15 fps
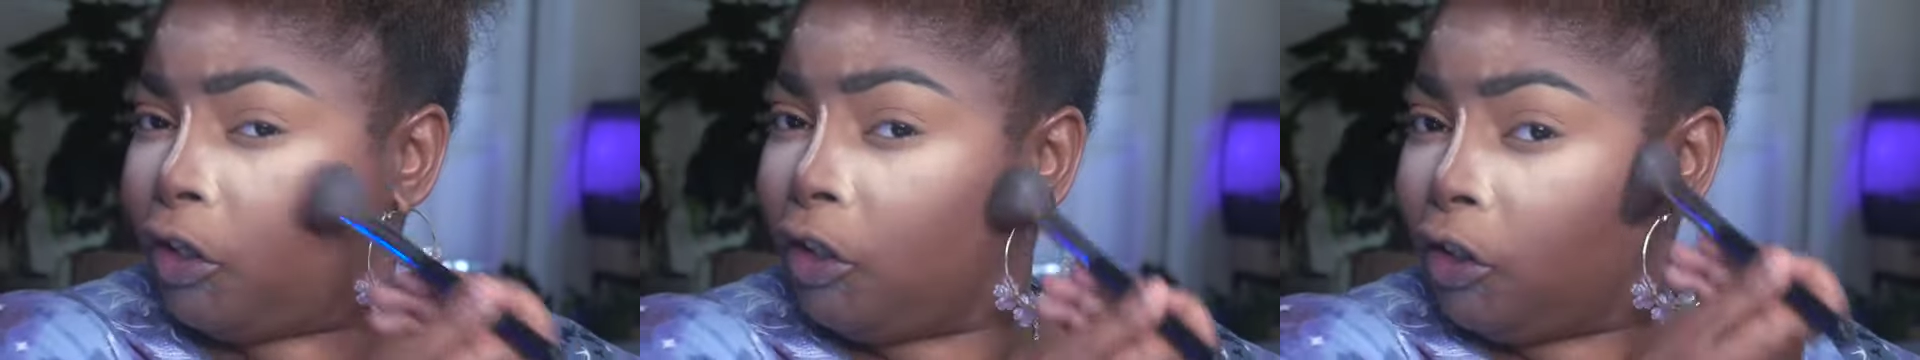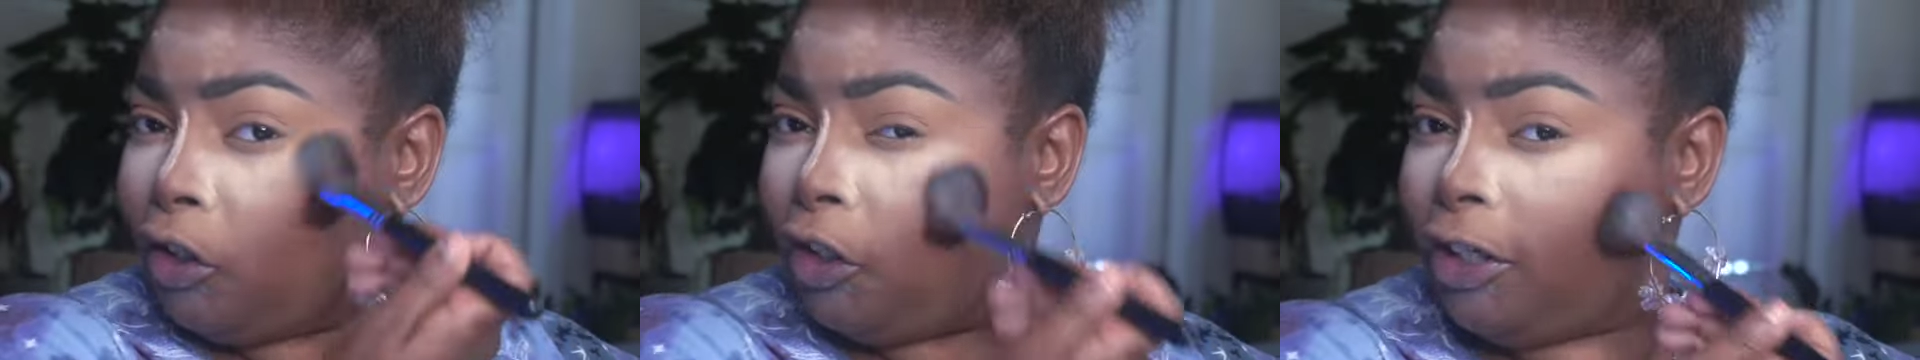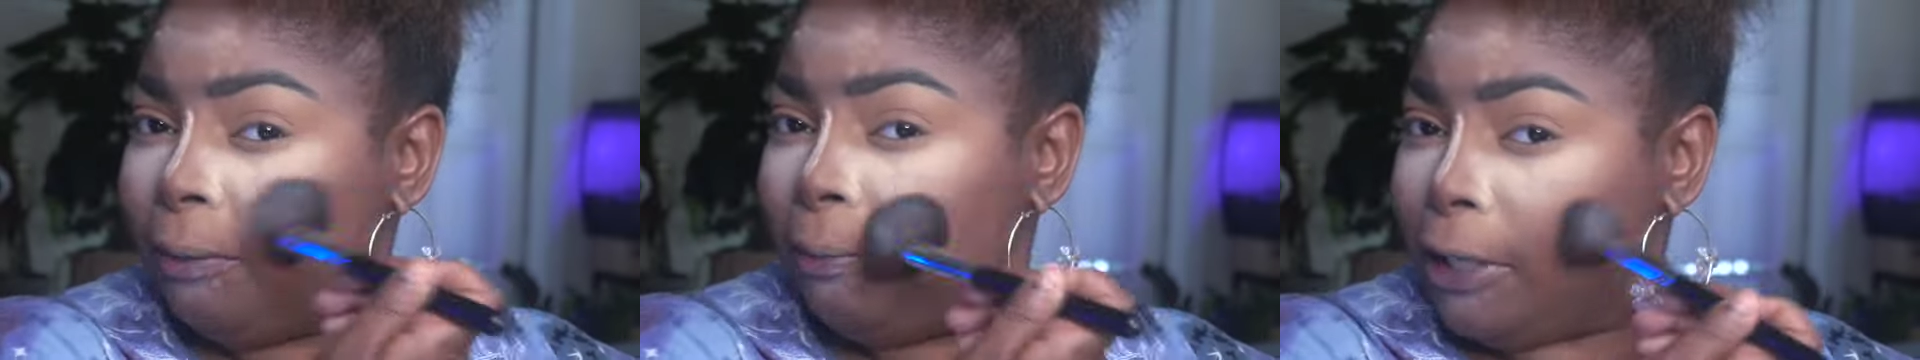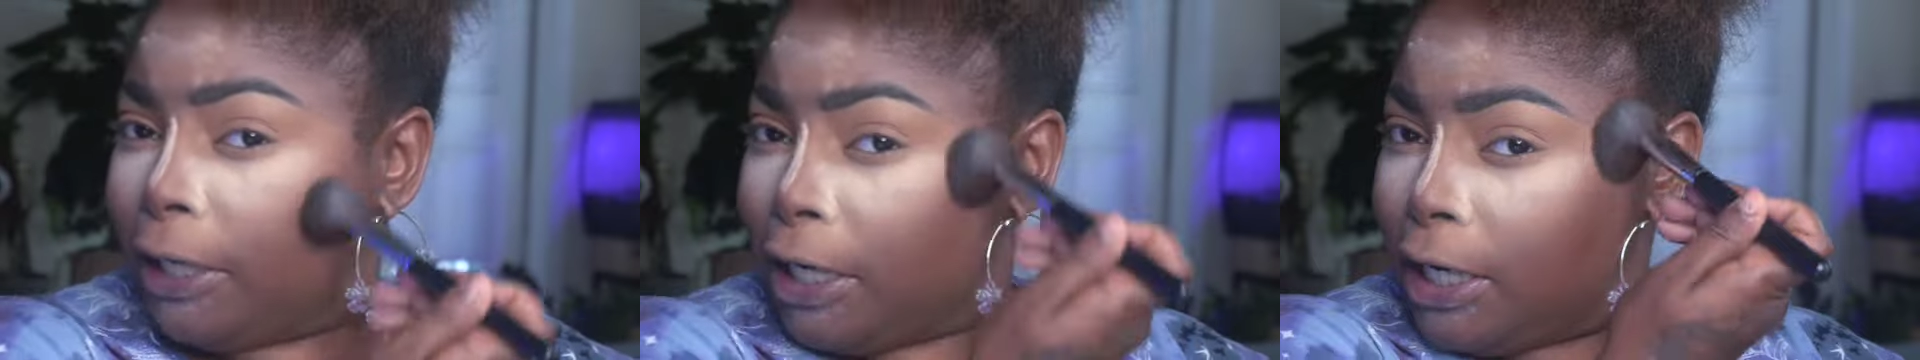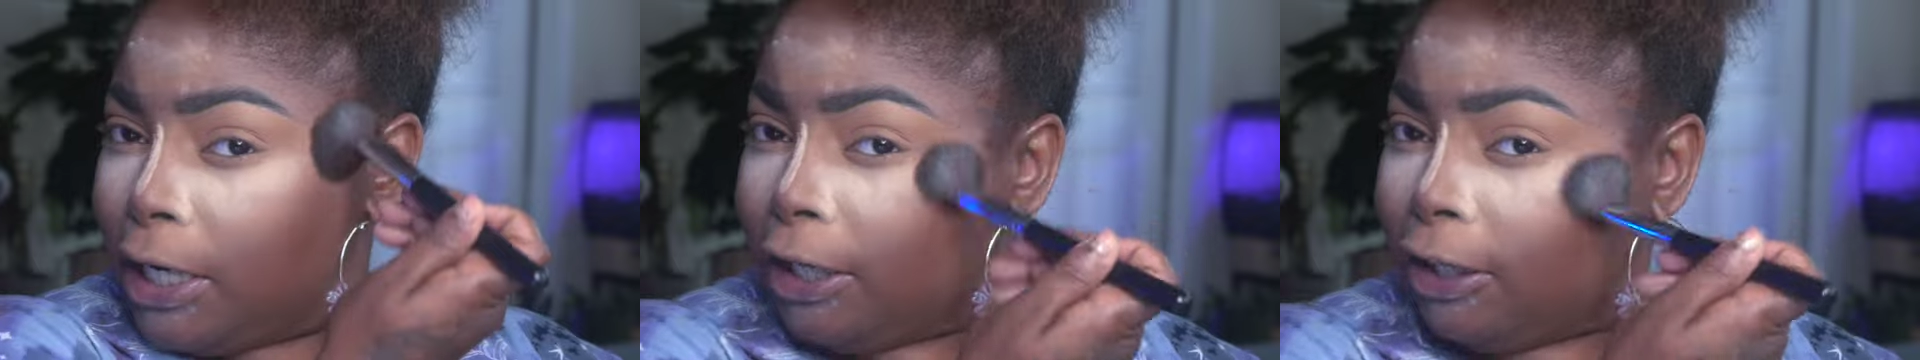she
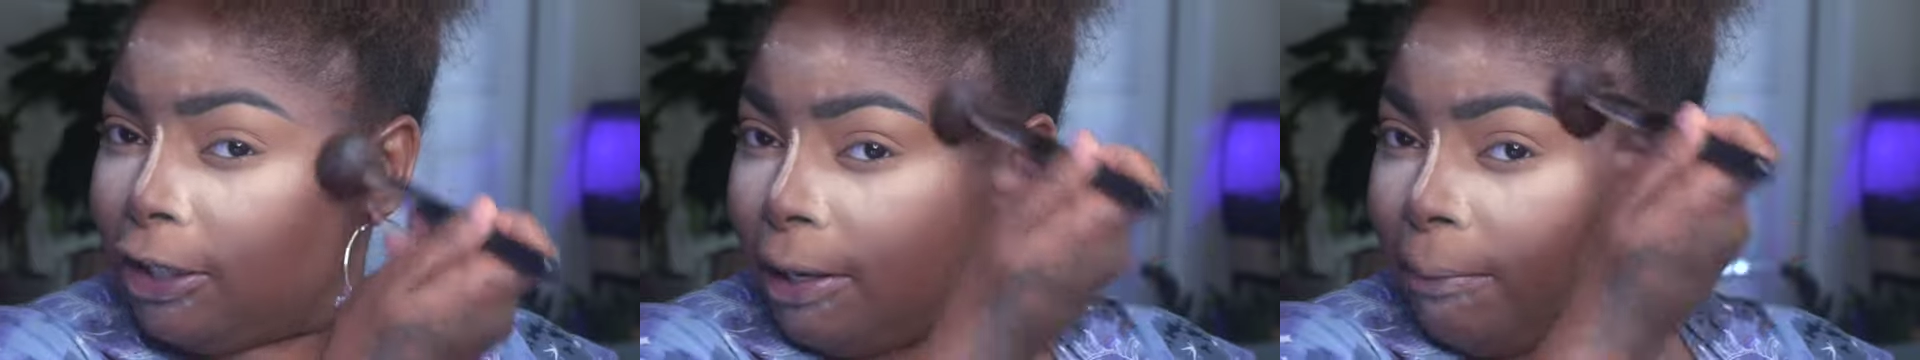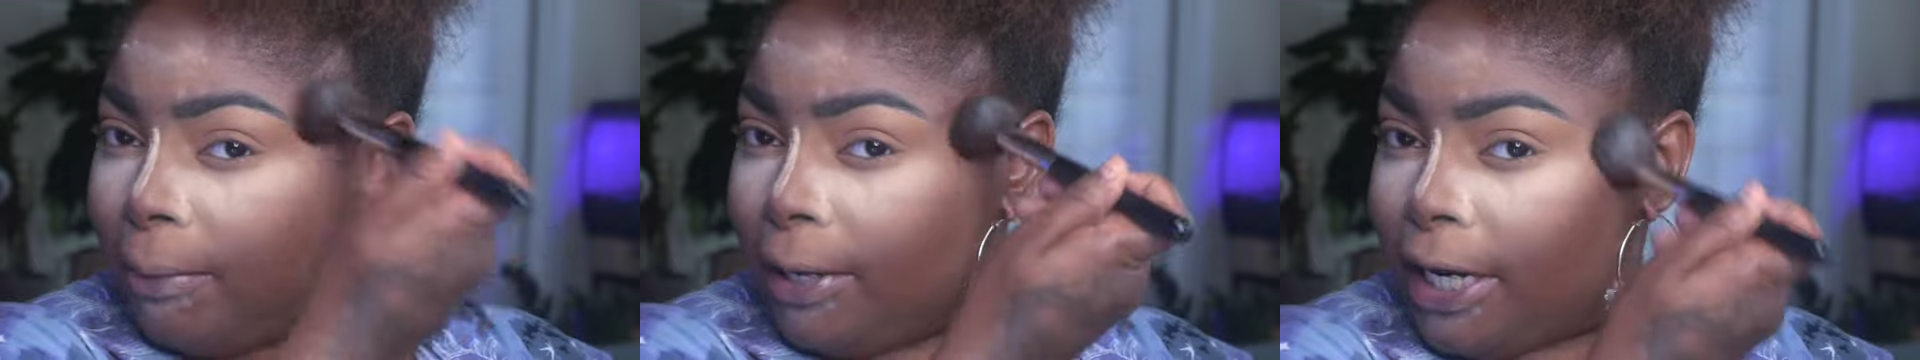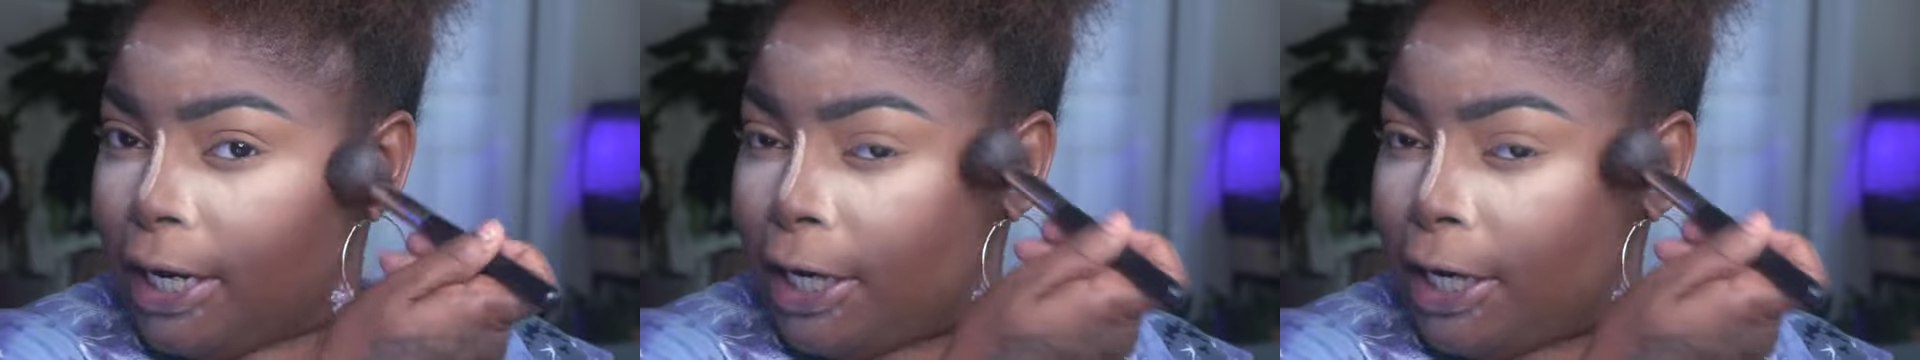begins to be